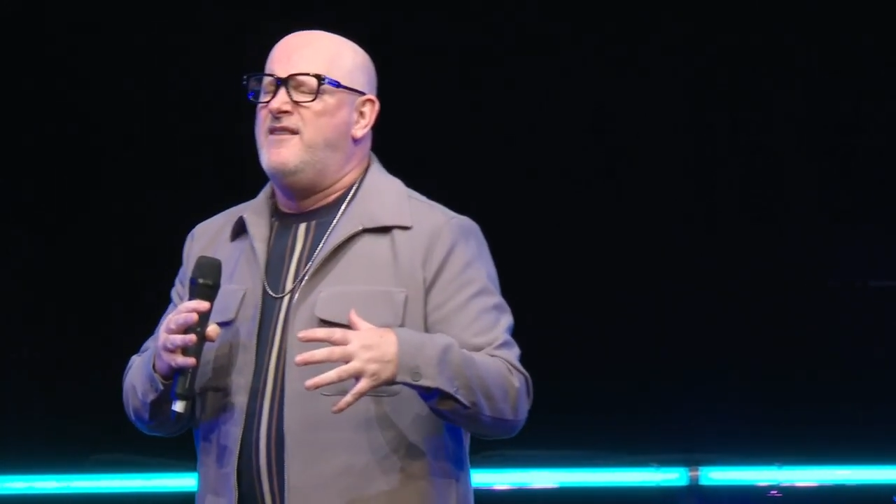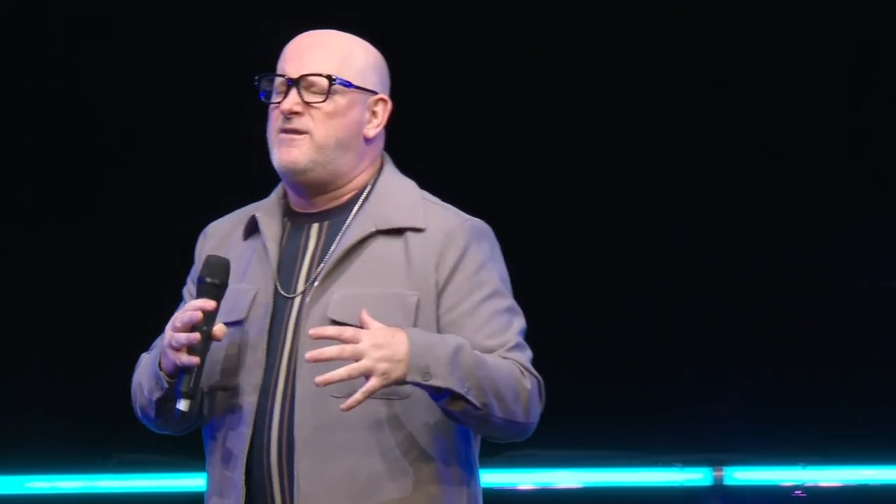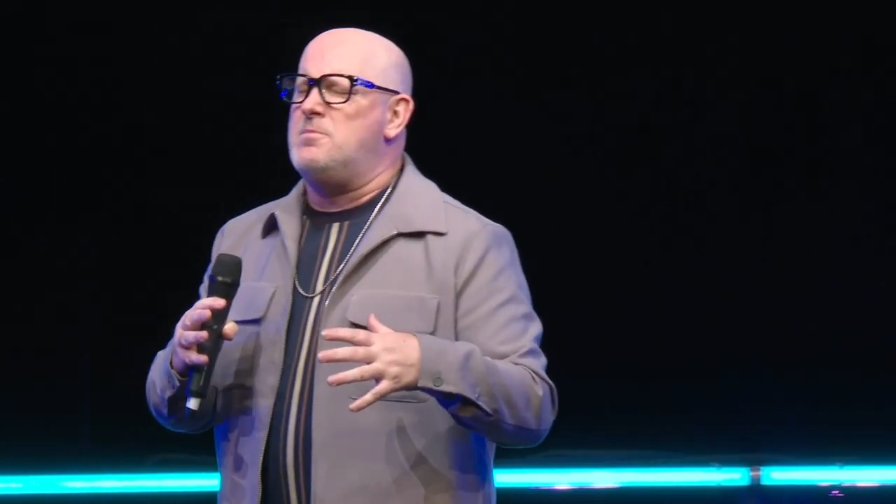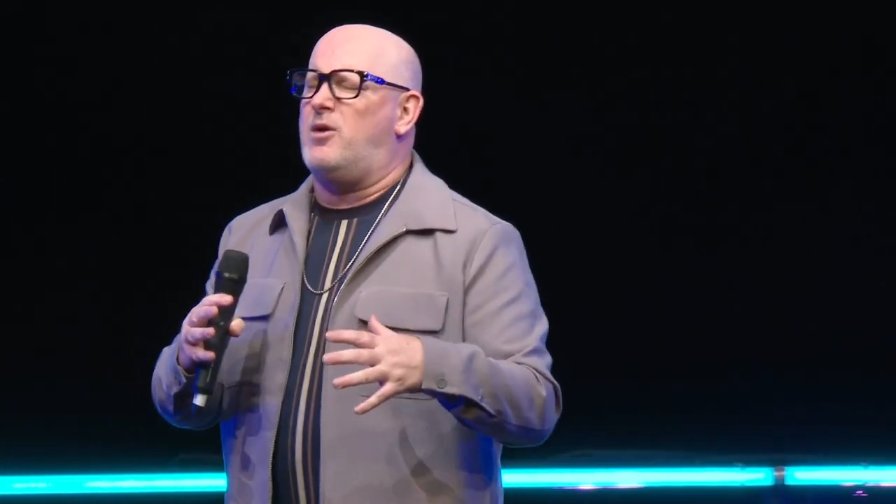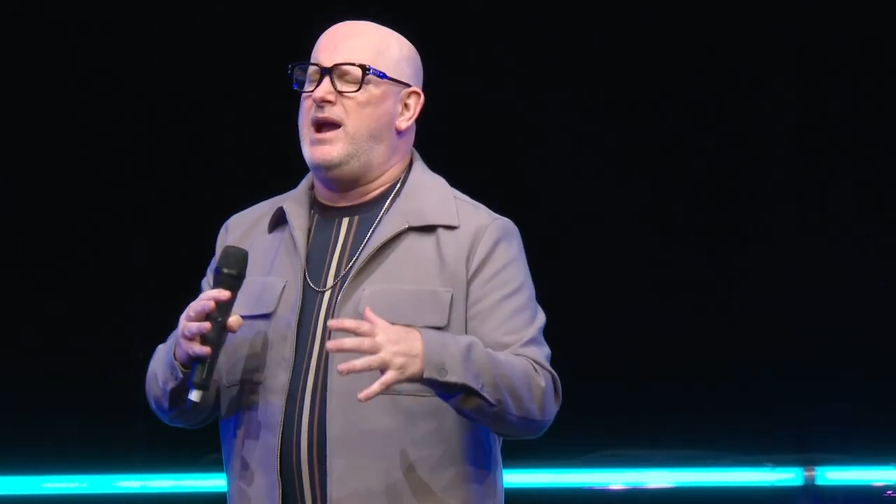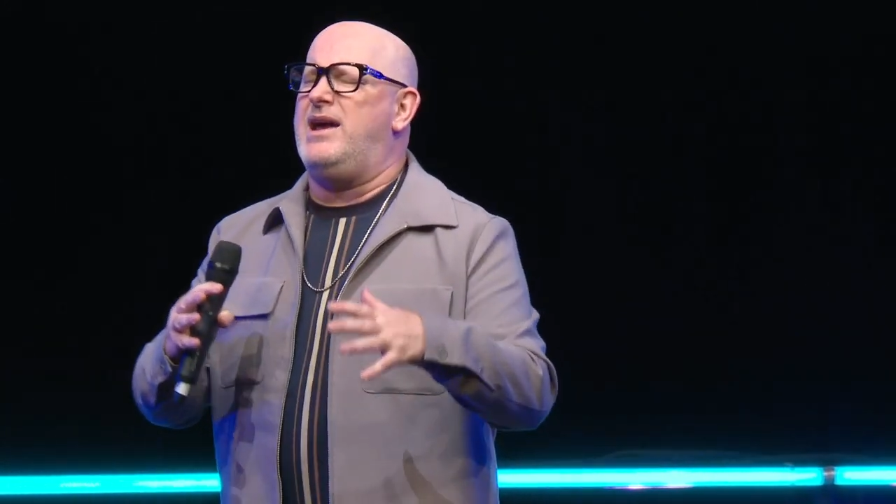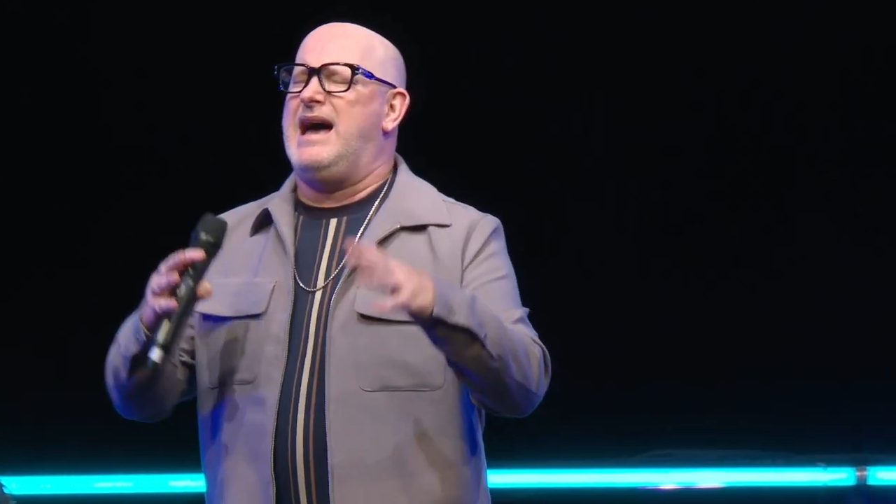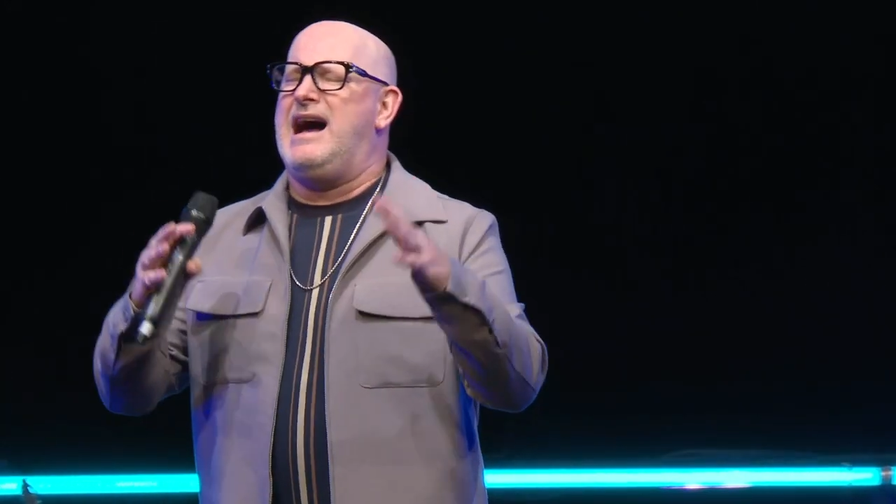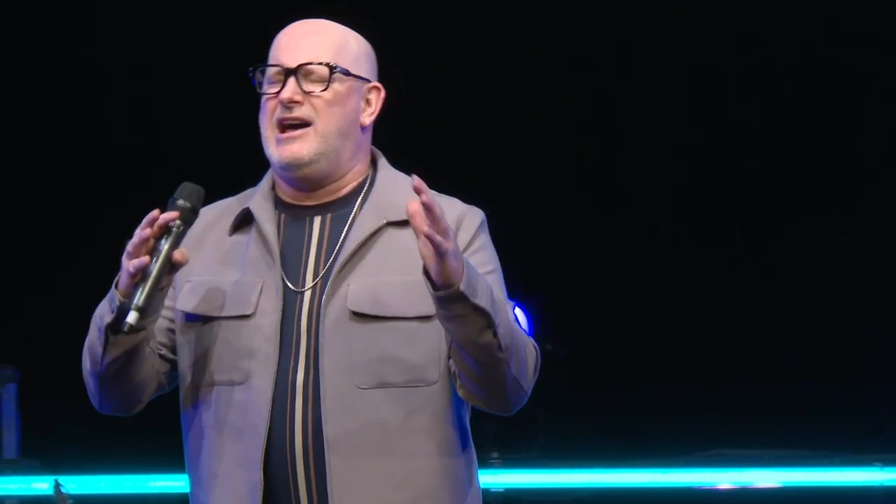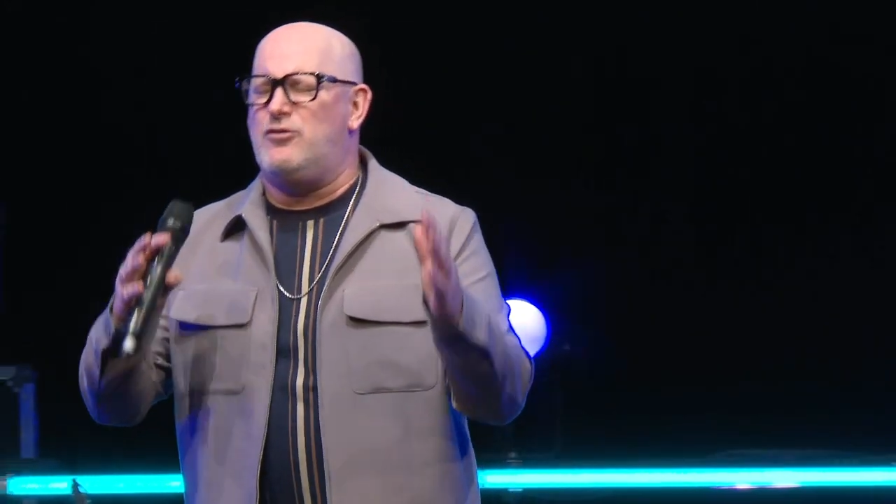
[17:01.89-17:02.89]
from around
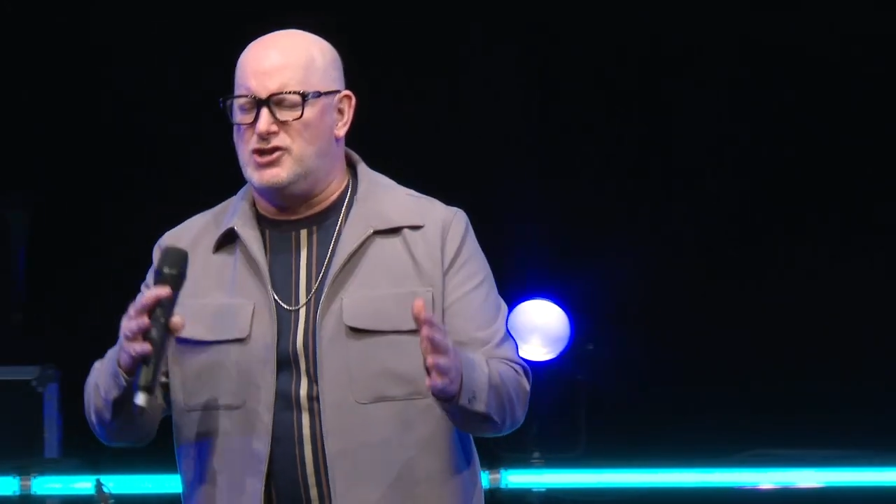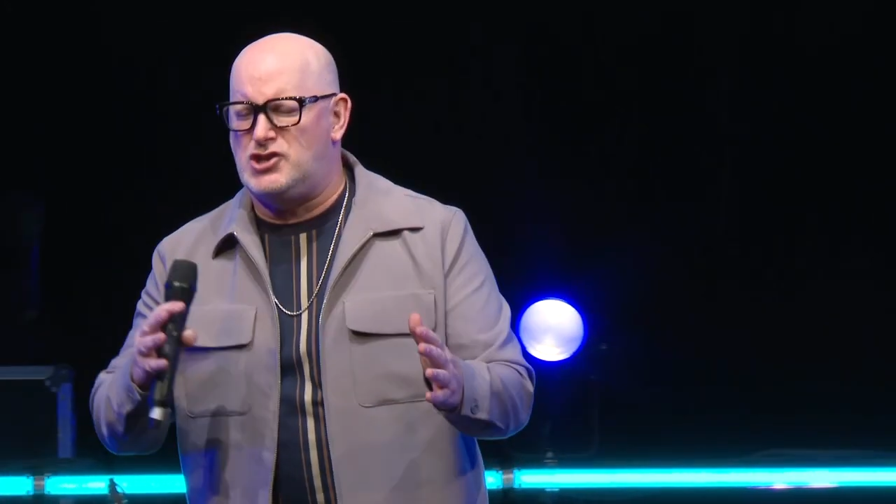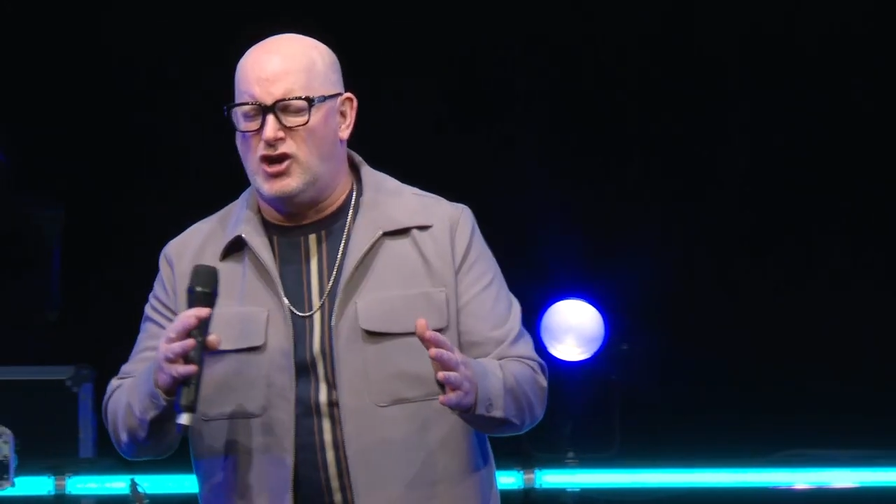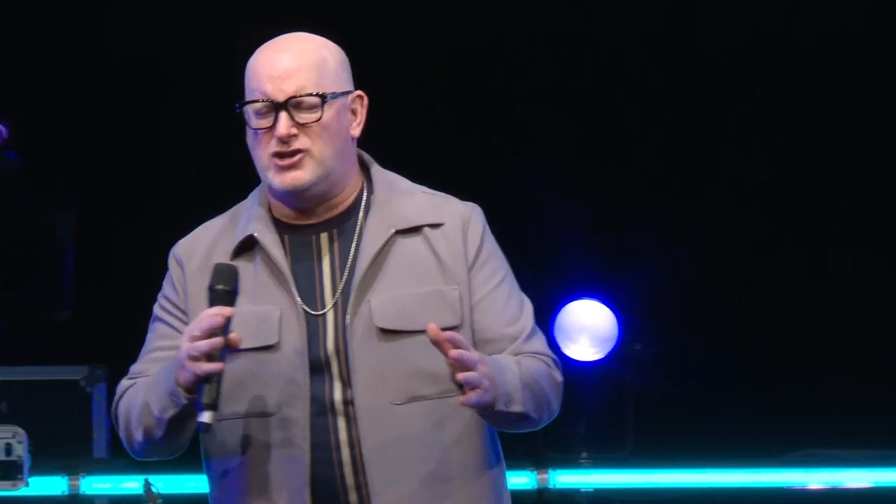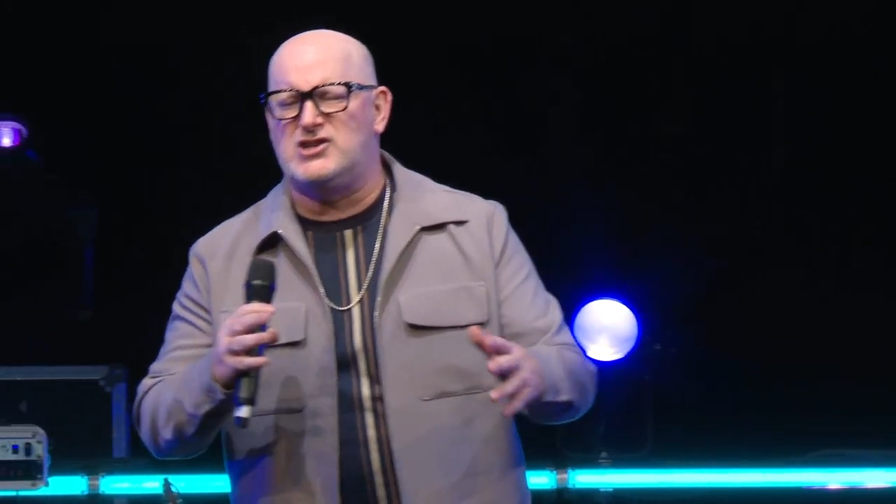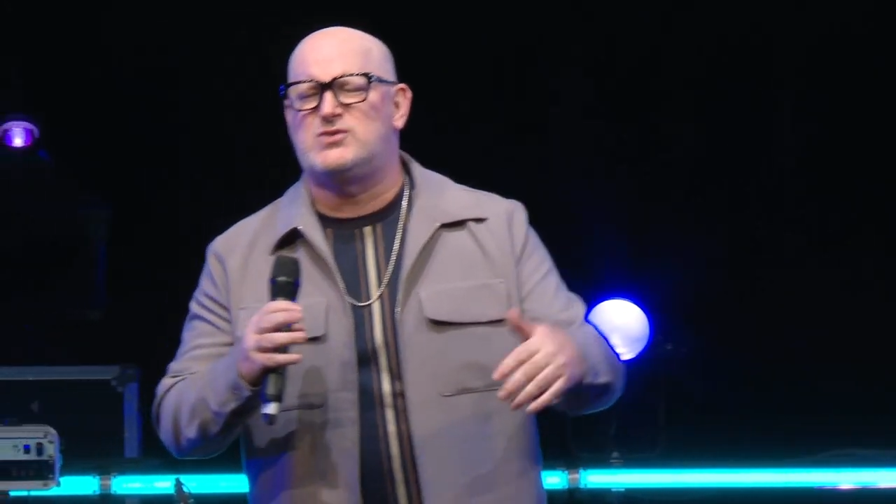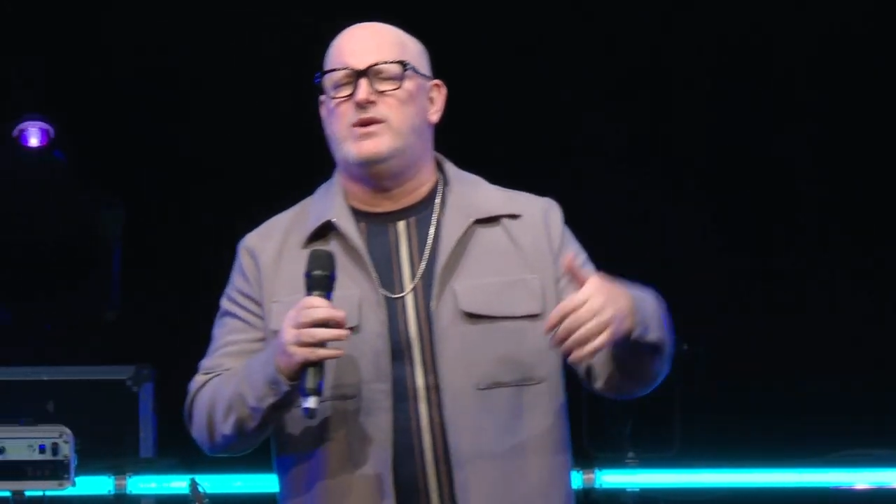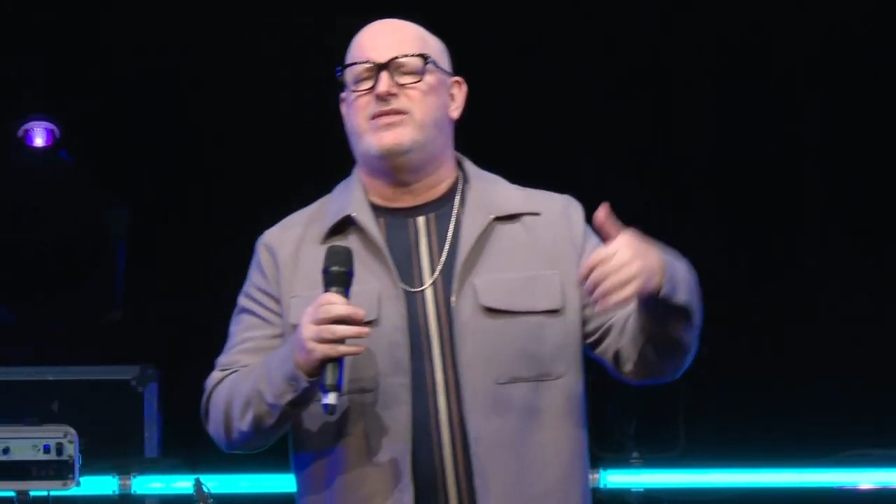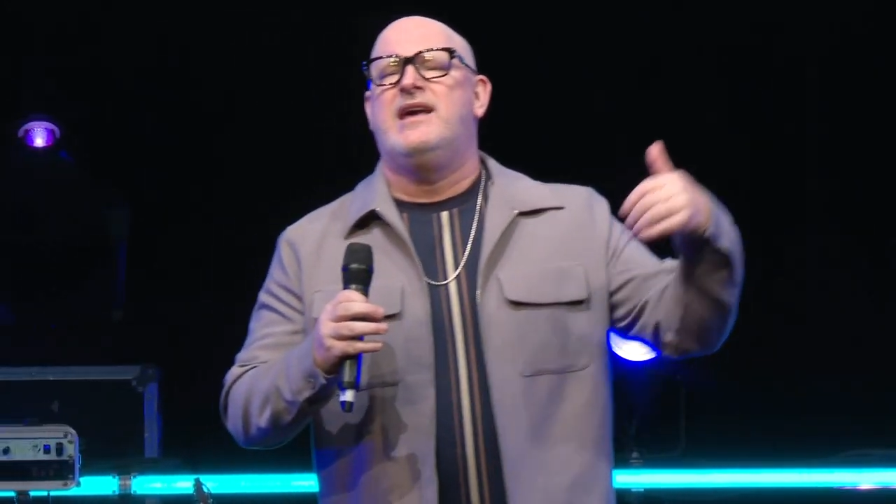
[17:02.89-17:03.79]
100 churches with